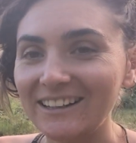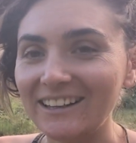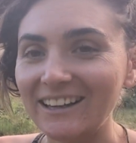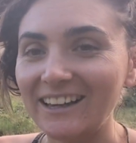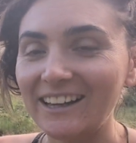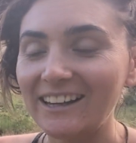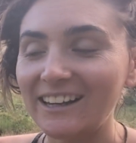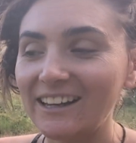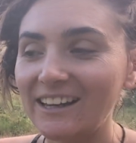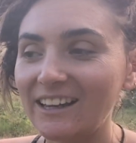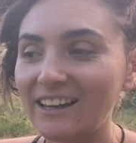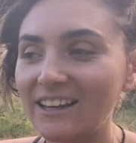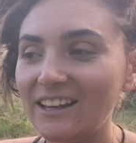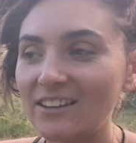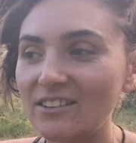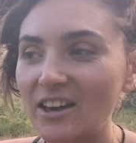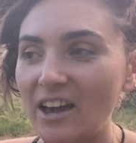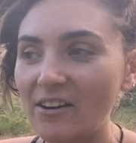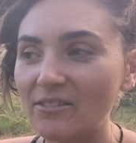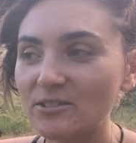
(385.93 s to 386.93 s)
And
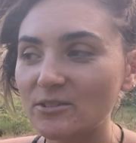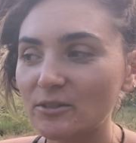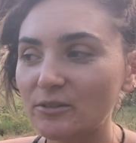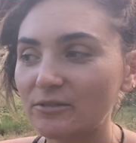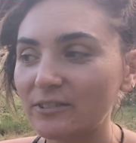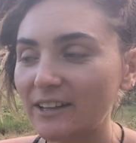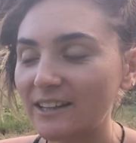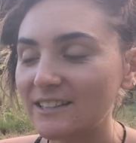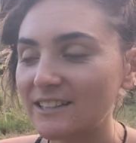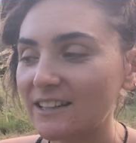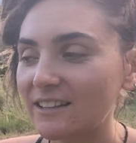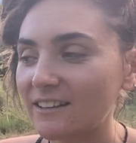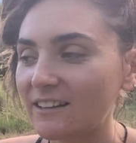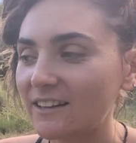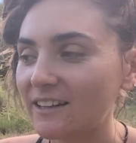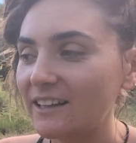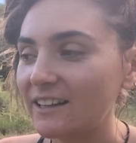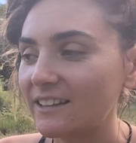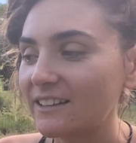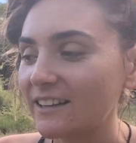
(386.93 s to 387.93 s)
after reflecting
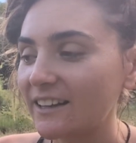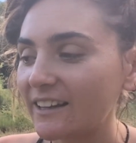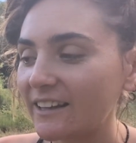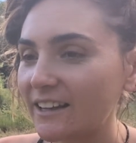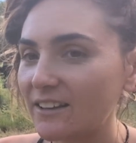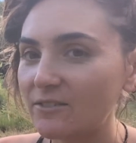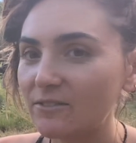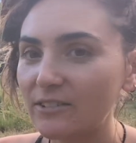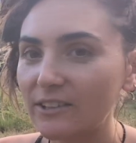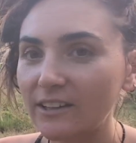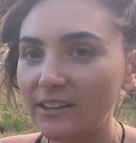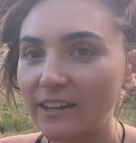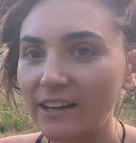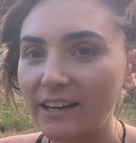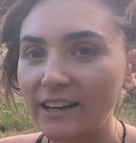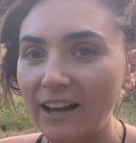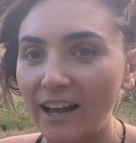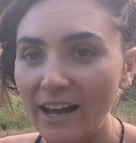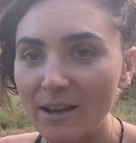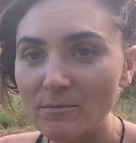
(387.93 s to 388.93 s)
on it, like, I feel
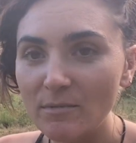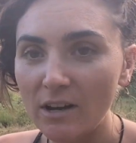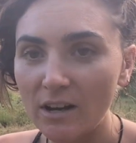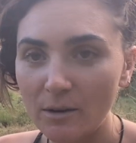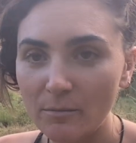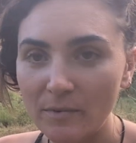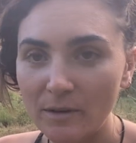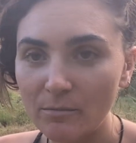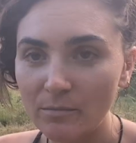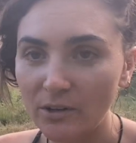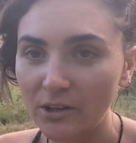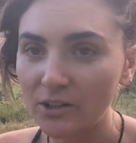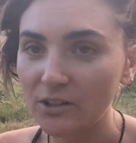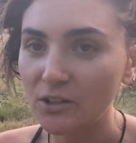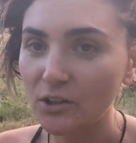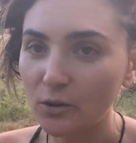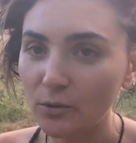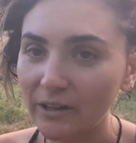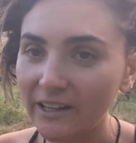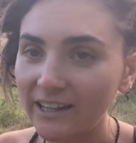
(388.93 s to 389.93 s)
like I'm a hummingbird
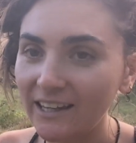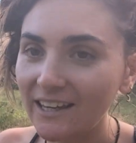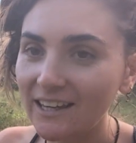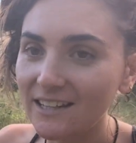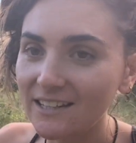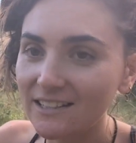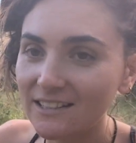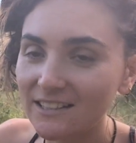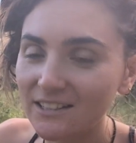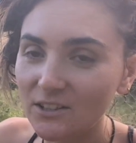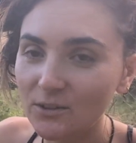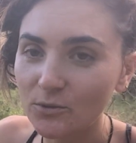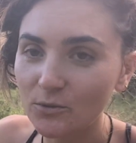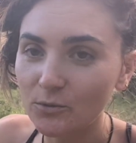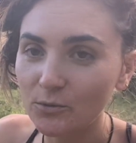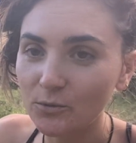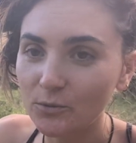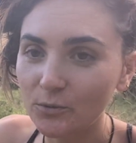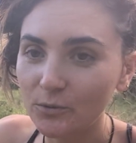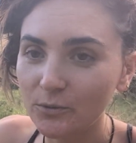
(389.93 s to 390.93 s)
going
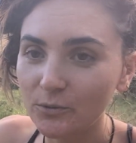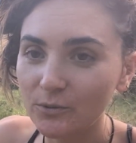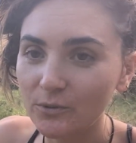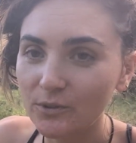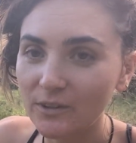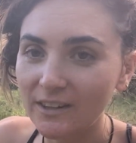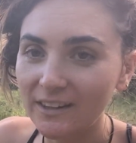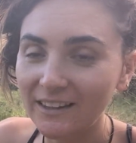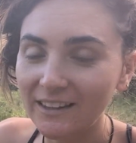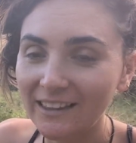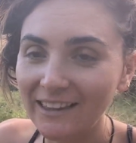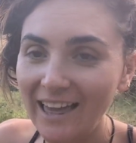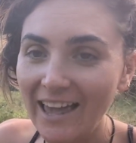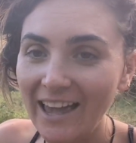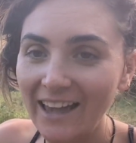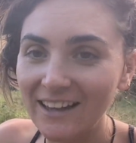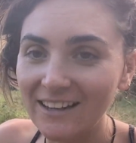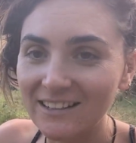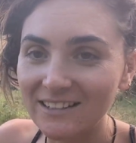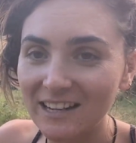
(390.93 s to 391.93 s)
into the
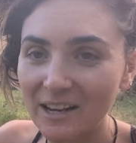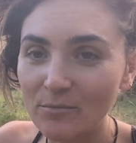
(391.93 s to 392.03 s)
land.